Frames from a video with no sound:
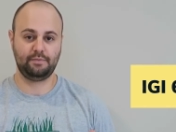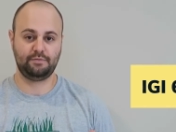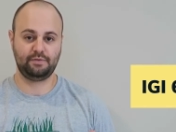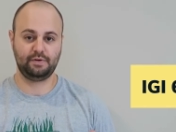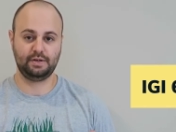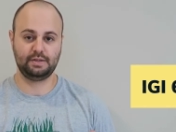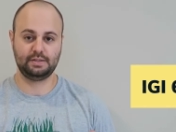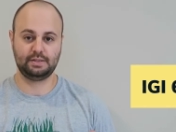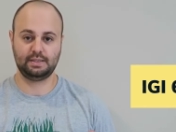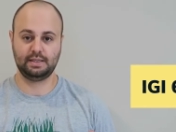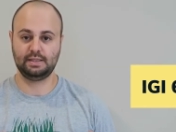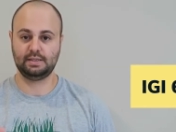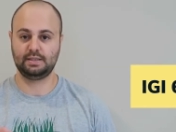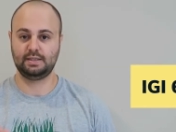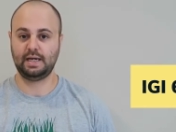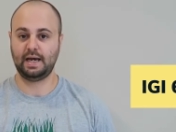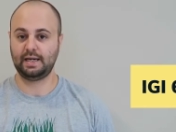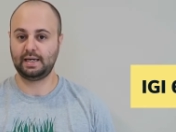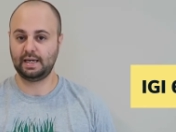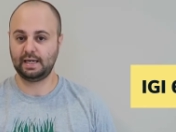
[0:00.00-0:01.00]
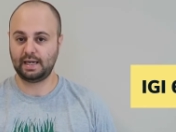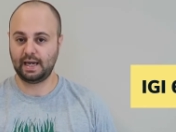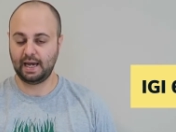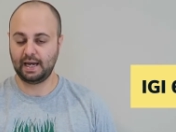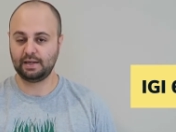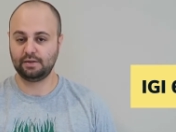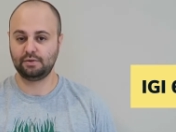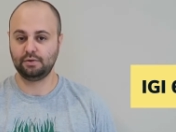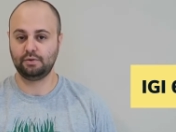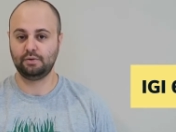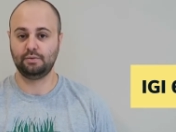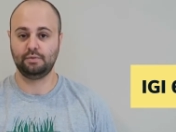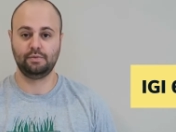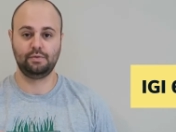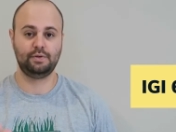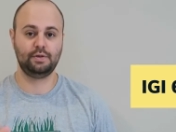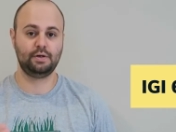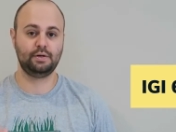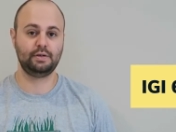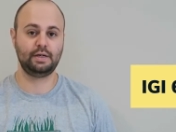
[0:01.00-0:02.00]
for instance, Yankee Candle,
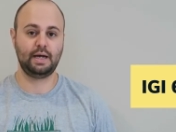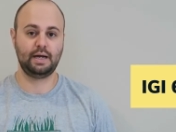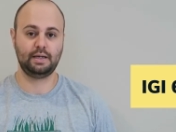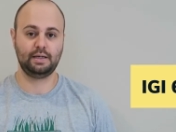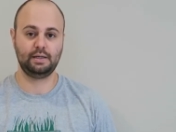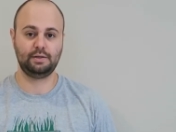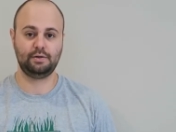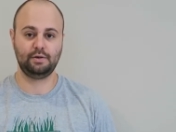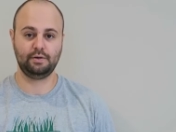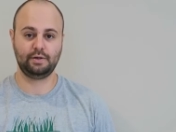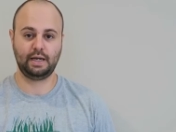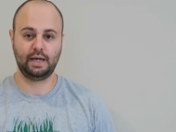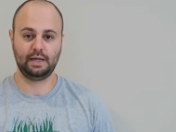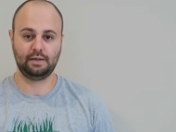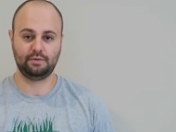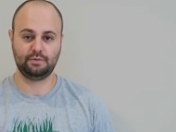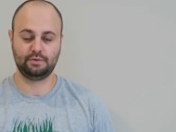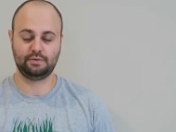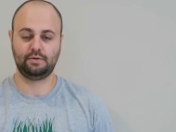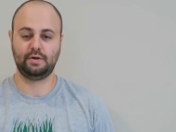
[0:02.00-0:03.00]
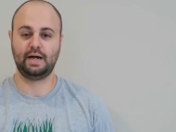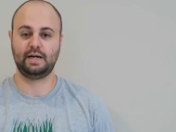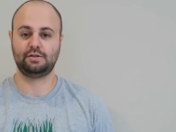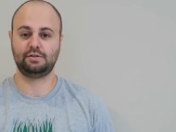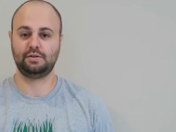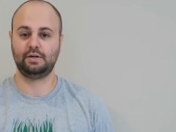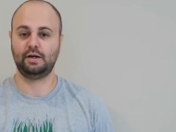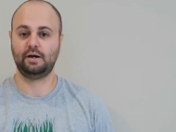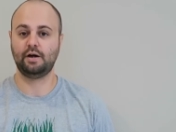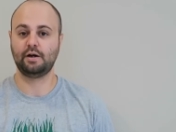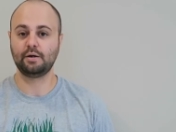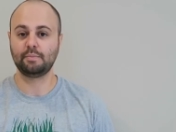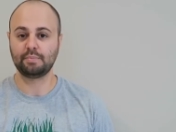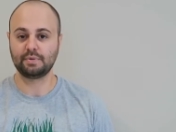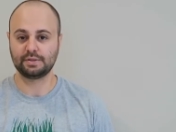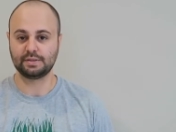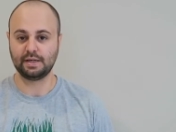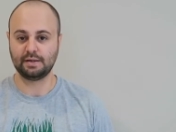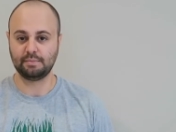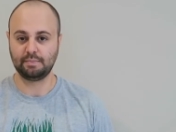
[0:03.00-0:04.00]
their candles are actually
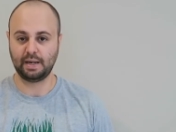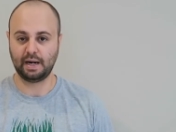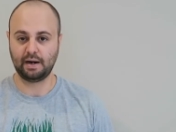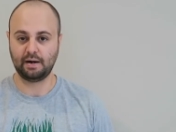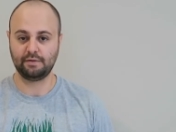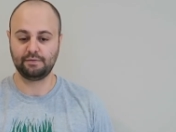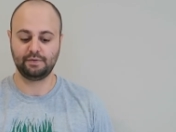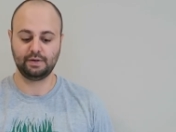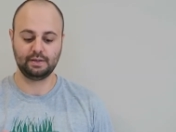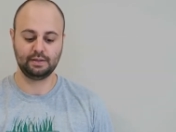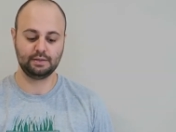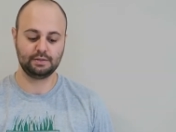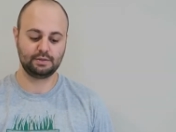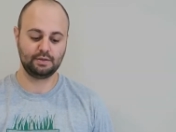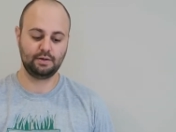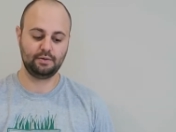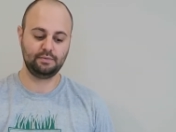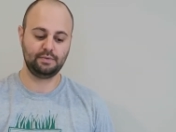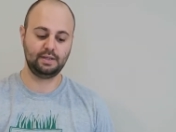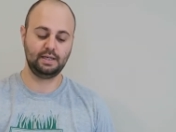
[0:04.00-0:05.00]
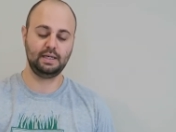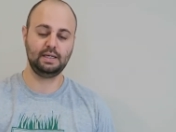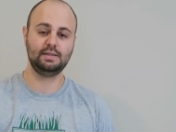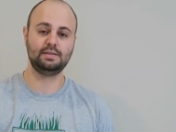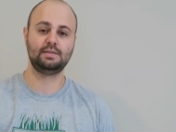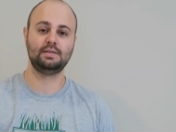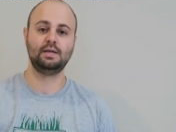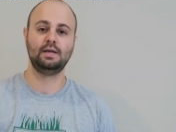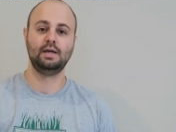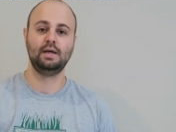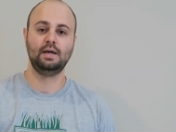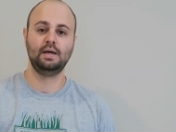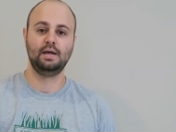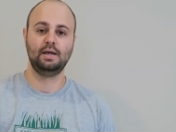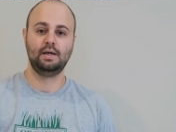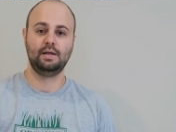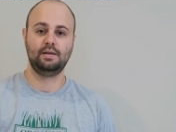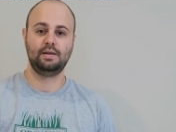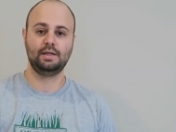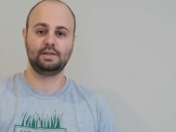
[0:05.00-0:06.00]
100% paraffin. So
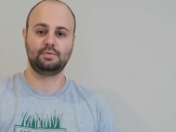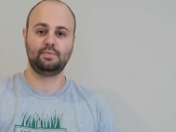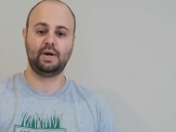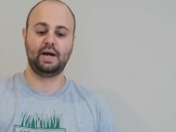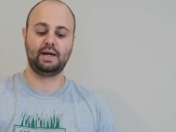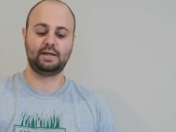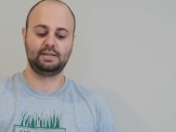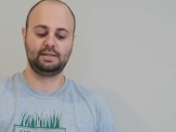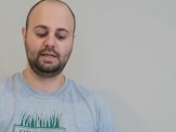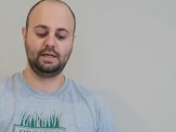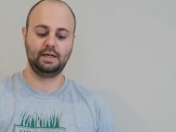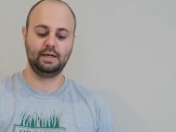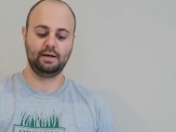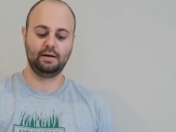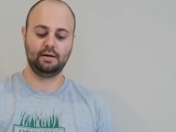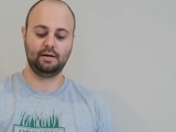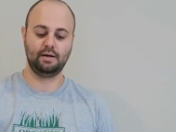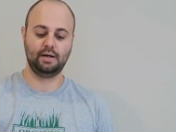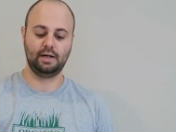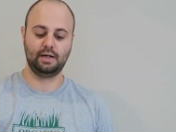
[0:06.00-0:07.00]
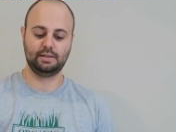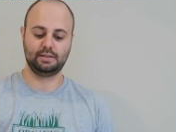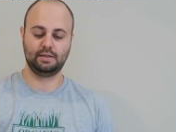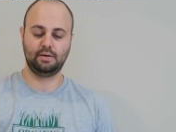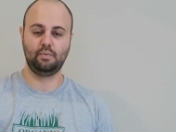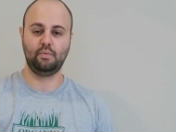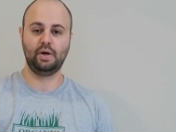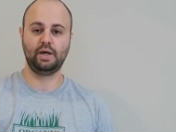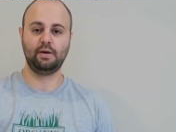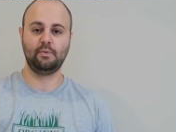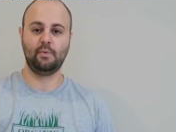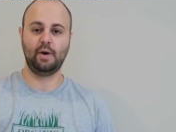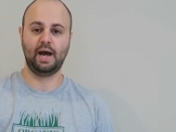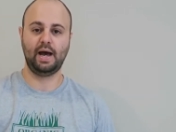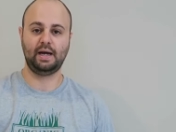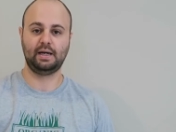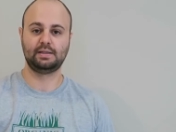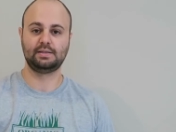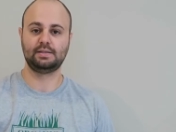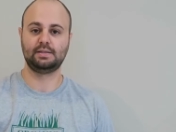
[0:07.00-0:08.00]
this wax here, it's a white
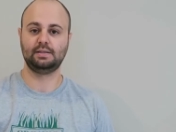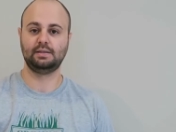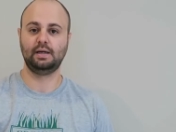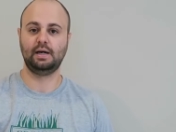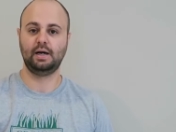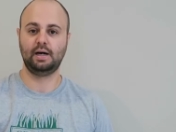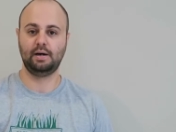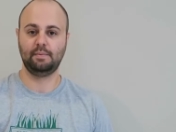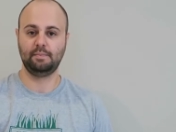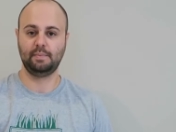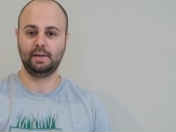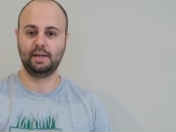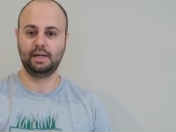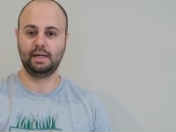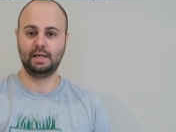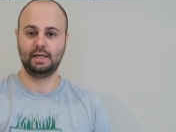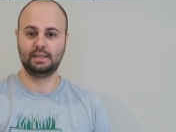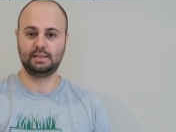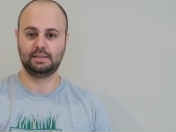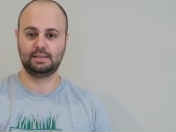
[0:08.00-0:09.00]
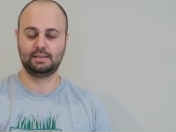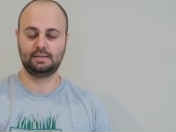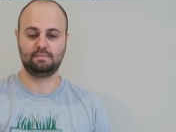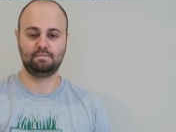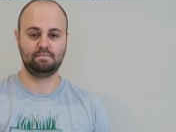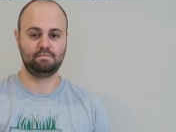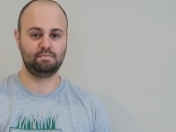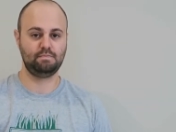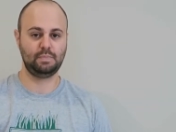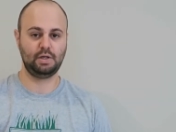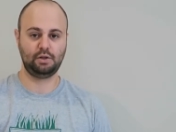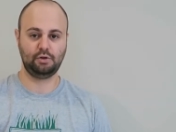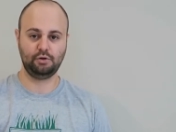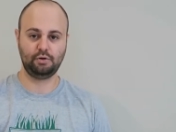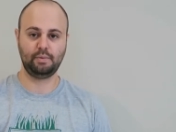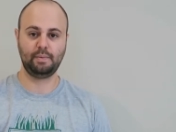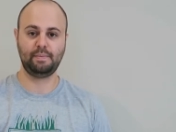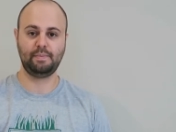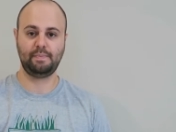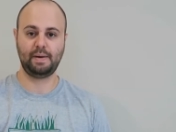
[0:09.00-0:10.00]
wax. It's a
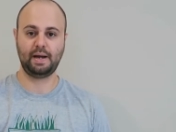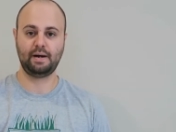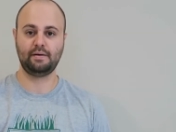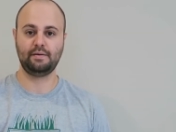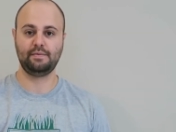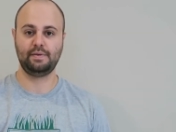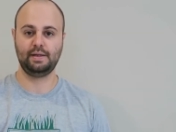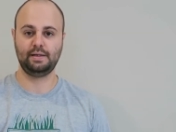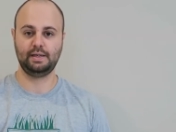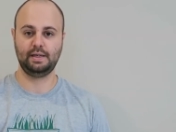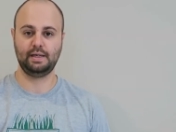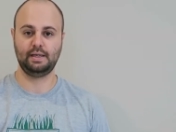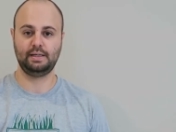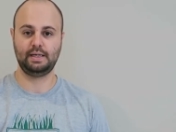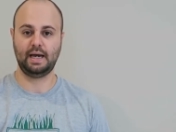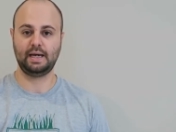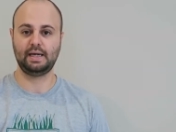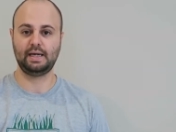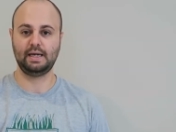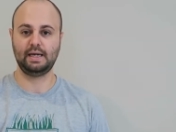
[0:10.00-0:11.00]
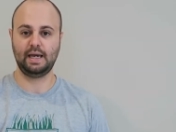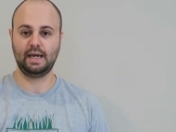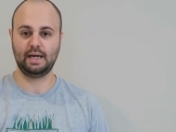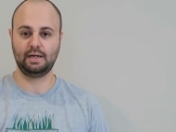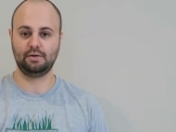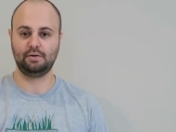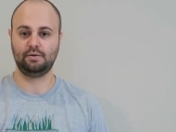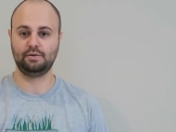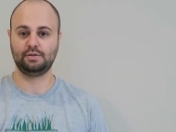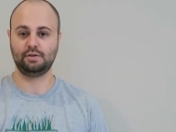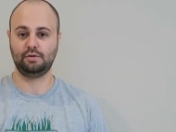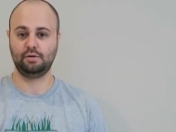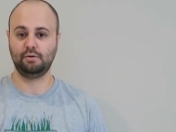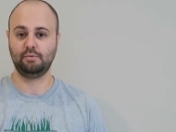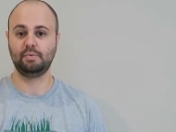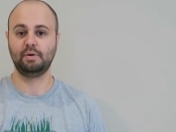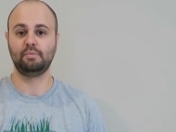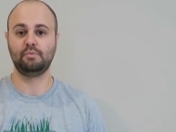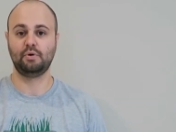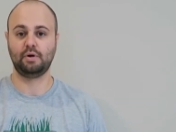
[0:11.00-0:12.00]
little bit better than the Yankee Candle. It's a little
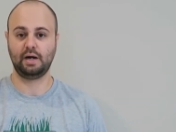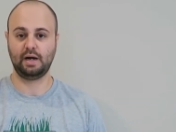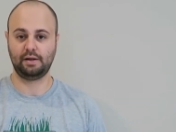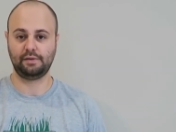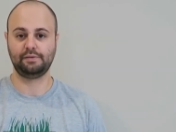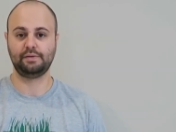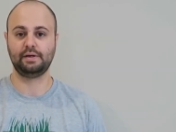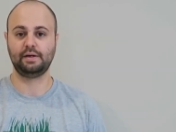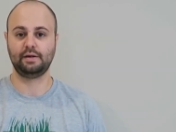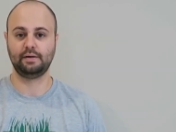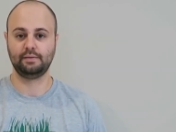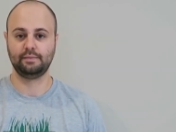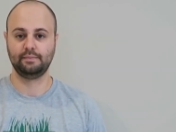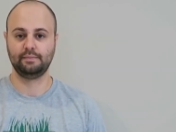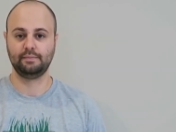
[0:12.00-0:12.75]
bit more healthier.